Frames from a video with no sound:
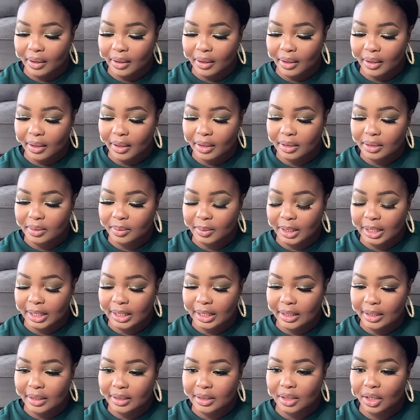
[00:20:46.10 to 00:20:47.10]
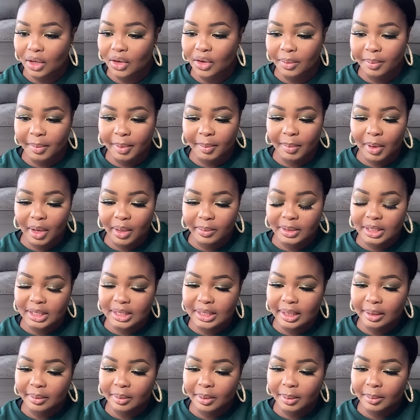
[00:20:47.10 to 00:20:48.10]
it is what it is. Oh, and my mom just
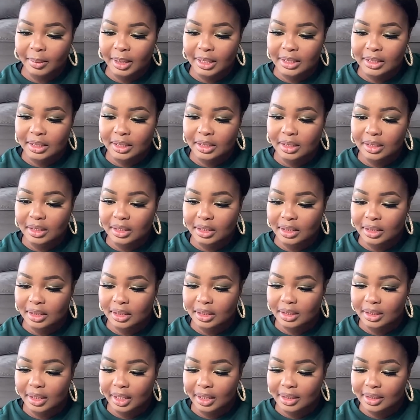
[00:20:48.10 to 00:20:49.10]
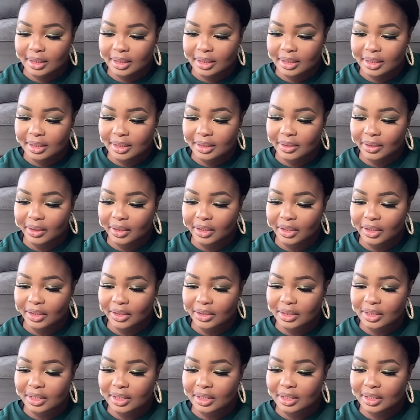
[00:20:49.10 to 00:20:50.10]
sent me a message, says nothing
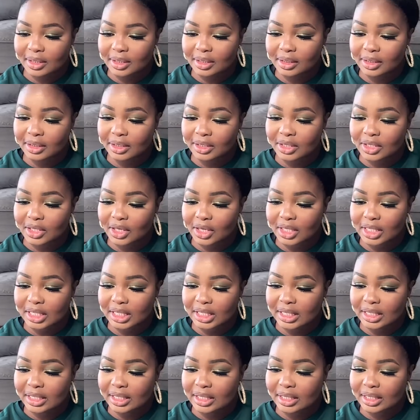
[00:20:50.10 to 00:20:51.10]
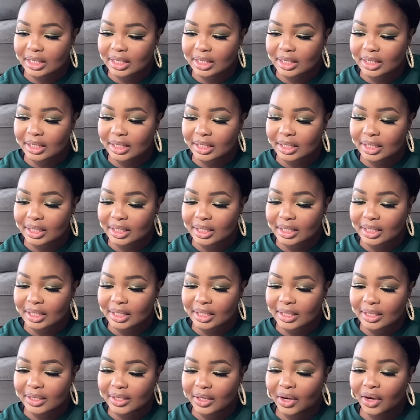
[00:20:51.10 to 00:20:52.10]
else is not.
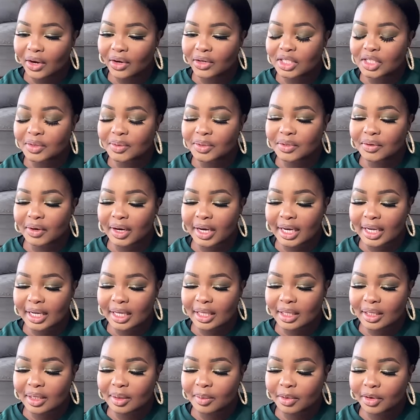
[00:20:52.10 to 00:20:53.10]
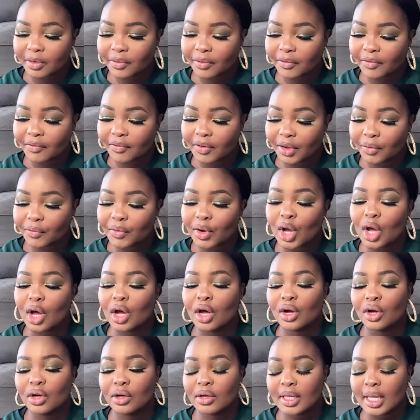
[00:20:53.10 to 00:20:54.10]
Oh, she was running a little bit of a fever.
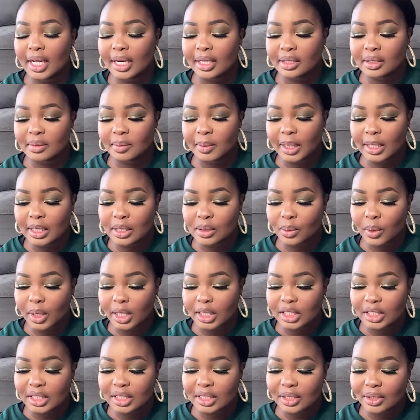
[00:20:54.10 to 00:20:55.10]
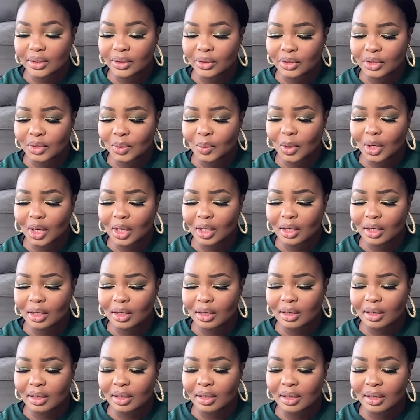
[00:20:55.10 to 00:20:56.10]
Oh, that explains why she didn't go to work.
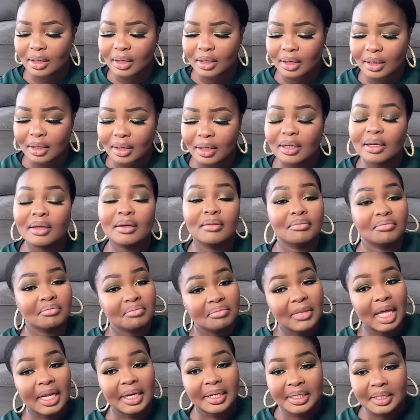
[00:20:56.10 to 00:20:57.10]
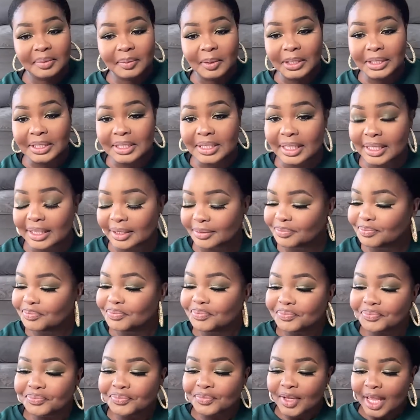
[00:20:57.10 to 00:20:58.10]
That explains it.
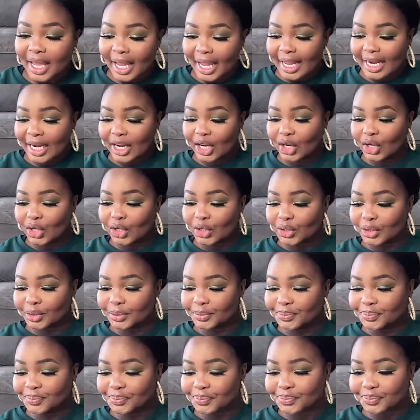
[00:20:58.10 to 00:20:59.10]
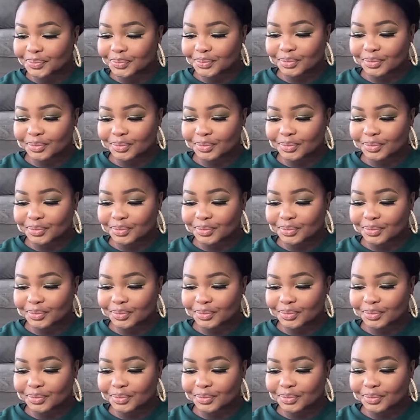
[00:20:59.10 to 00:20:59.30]
Anywho,